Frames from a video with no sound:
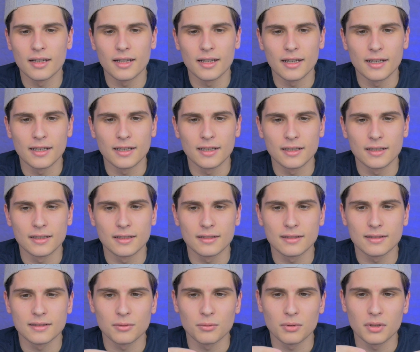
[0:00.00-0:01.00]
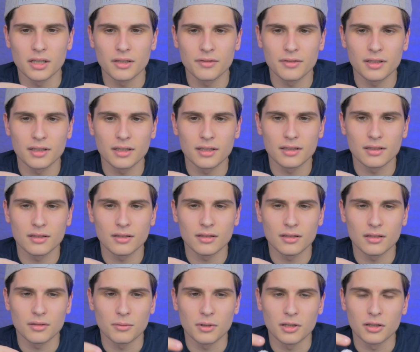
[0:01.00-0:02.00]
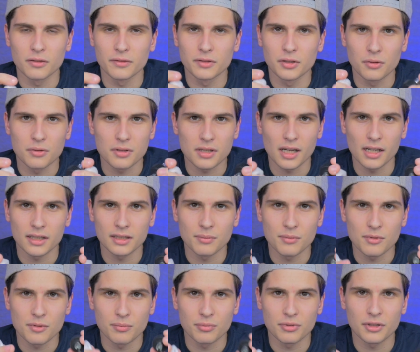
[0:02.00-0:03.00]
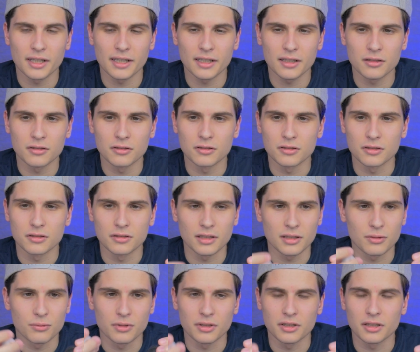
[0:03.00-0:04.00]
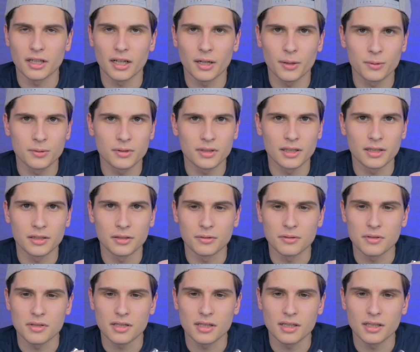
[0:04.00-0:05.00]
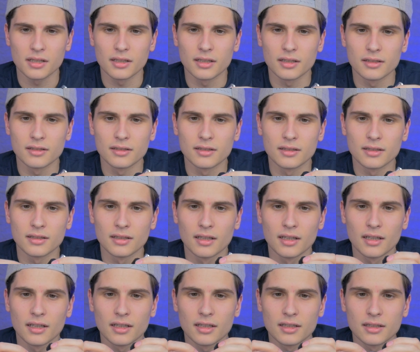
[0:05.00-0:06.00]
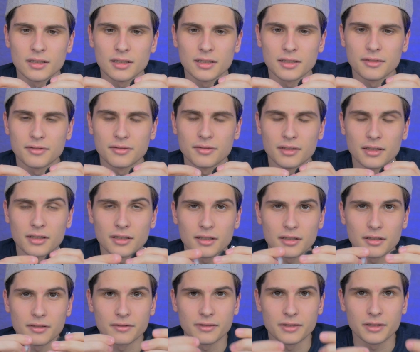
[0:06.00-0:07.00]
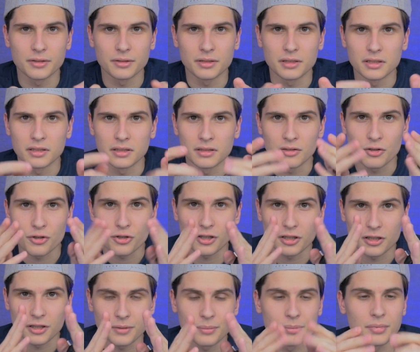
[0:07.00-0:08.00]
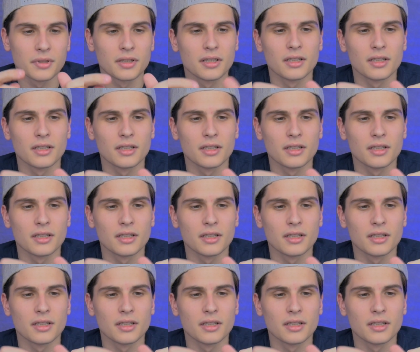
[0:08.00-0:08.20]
And whenever one of those items break or they wear out and you see that the teeth are very sharp